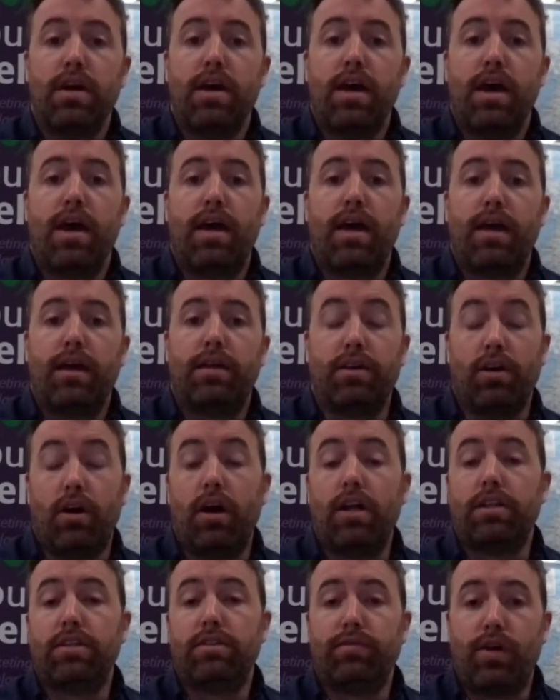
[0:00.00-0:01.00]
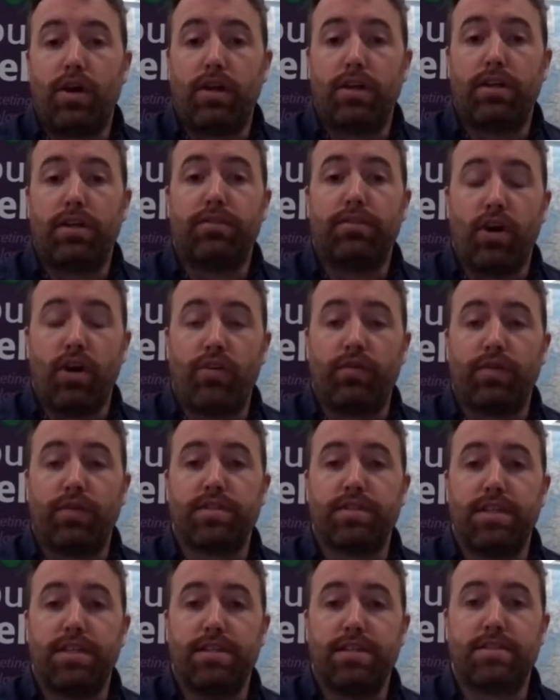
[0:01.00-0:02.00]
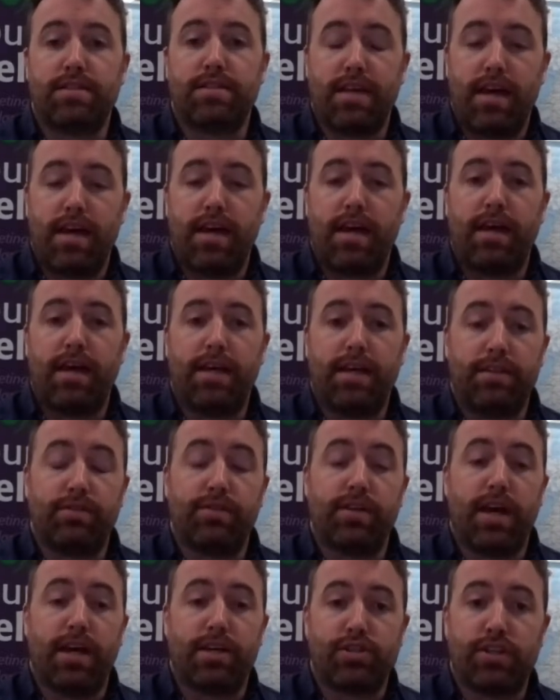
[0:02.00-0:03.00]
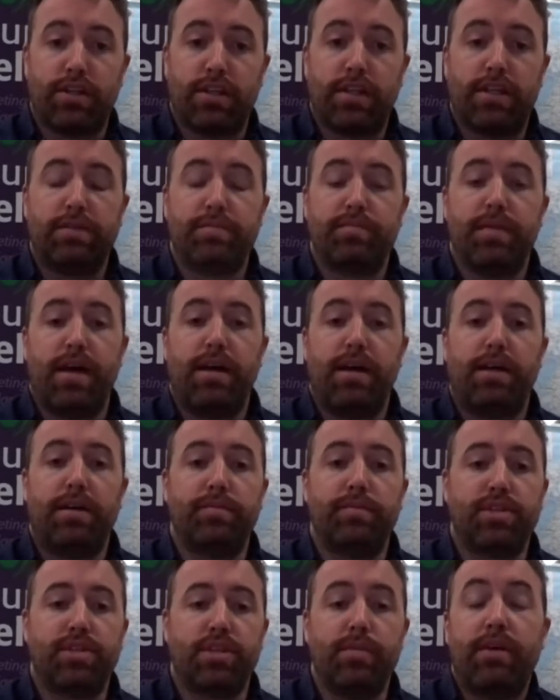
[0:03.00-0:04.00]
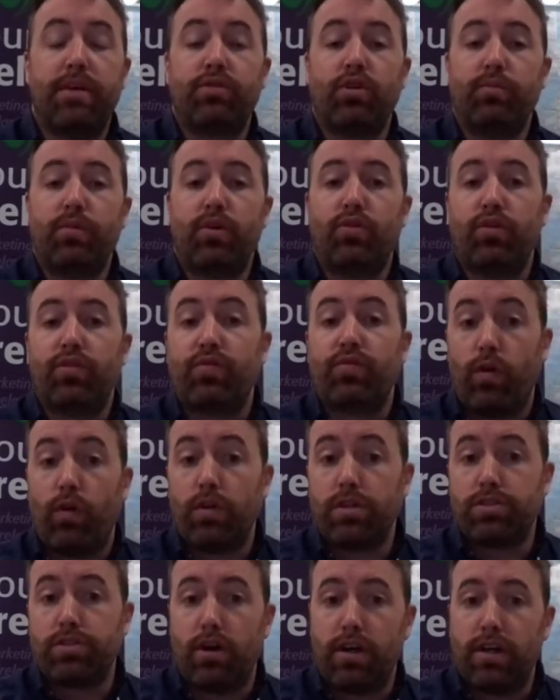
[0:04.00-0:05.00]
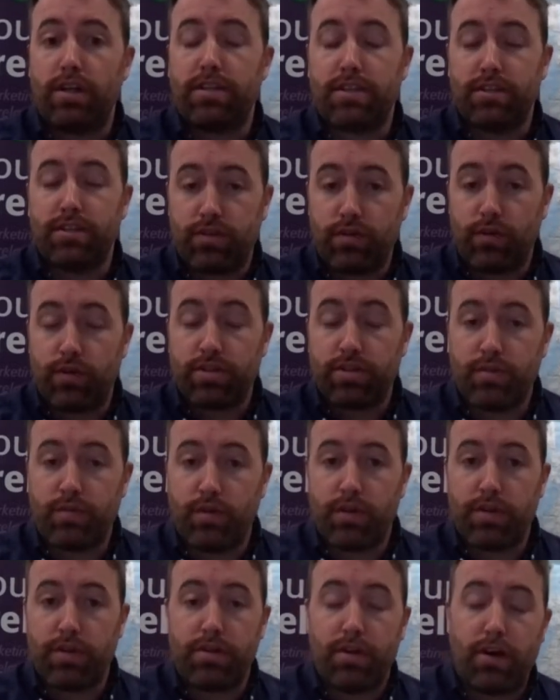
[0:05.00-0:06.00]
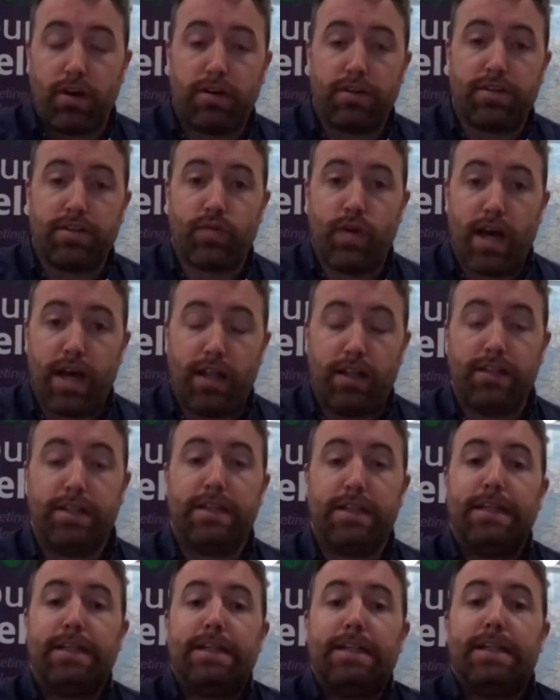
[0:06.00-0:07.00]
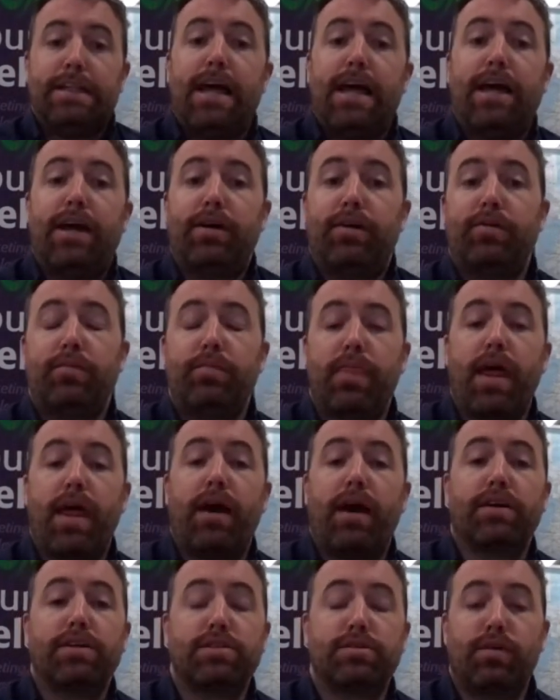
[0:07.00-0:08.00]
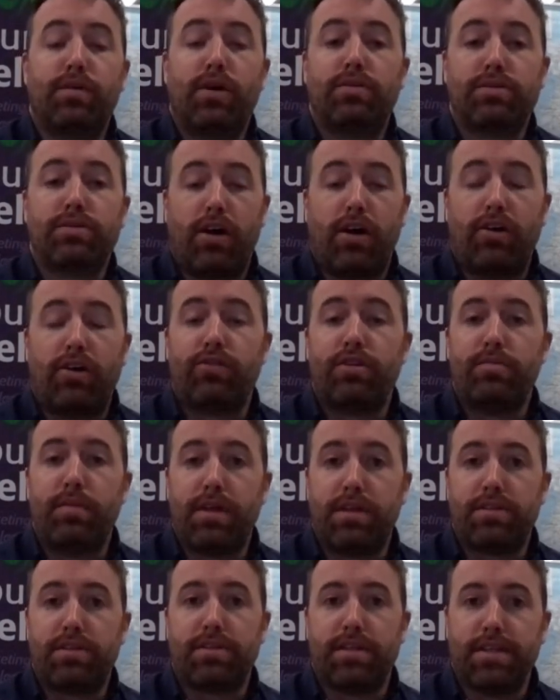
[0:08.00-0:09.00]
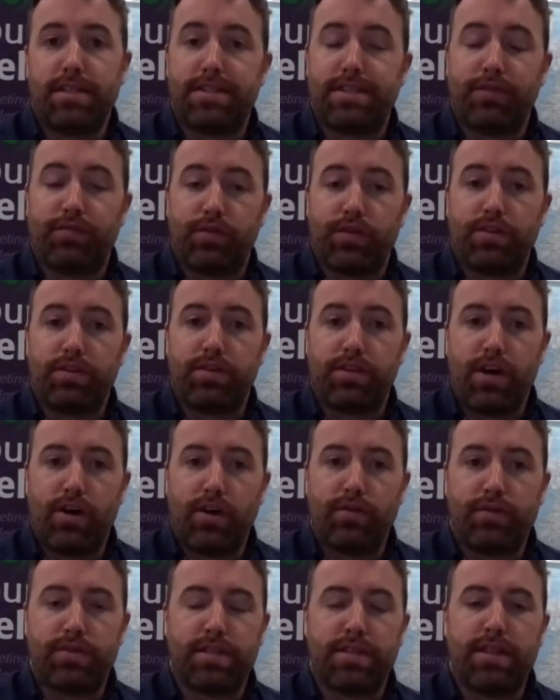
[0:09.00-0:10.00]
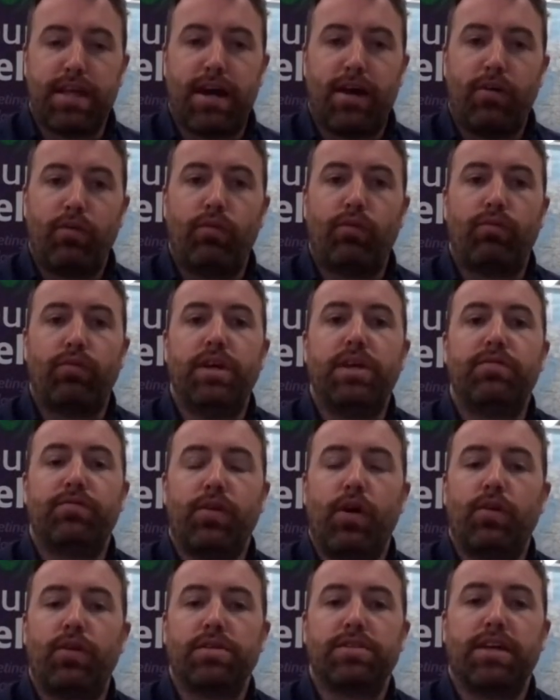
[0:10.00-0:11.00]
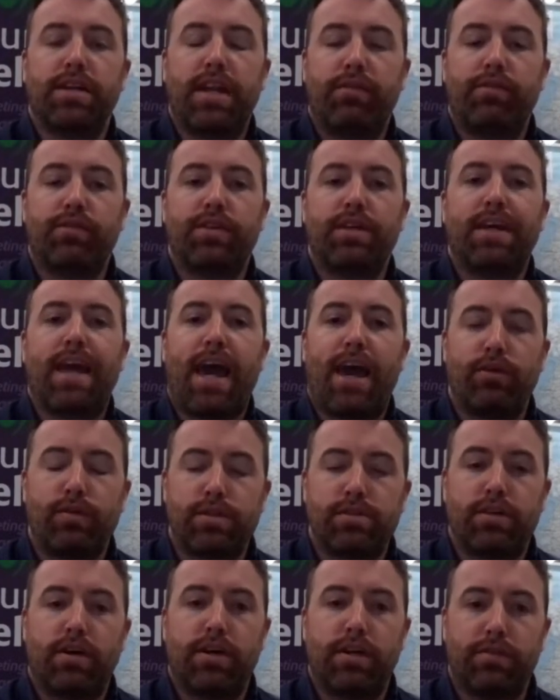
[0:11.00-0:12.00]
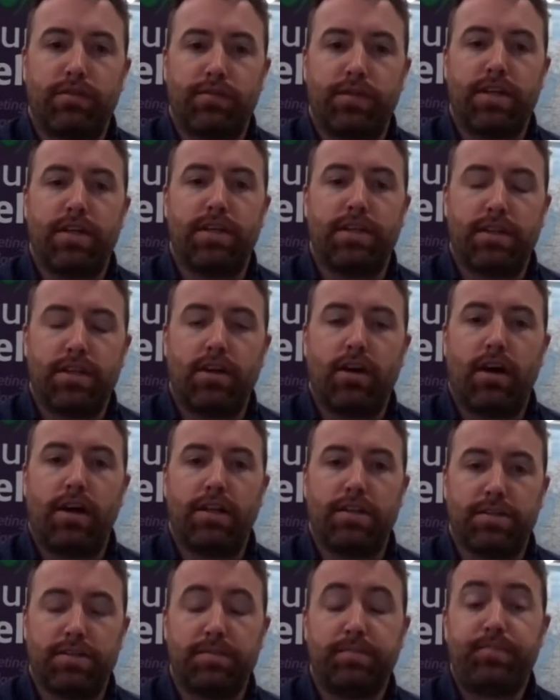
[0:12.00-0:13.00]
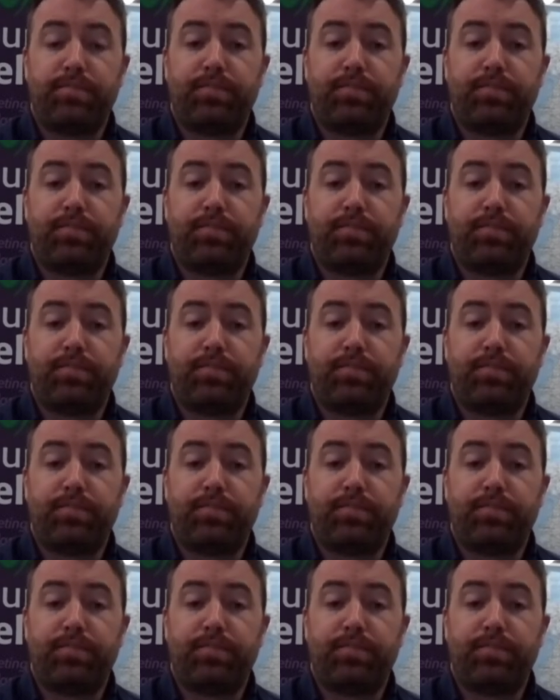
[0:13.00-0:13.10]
the island of Ireland overseas internationally. So you may have come across Fáilte Ireland and Tourism Northern Ireland as well. And I suppose our remit is different to those in that we focus on everything outside of the island.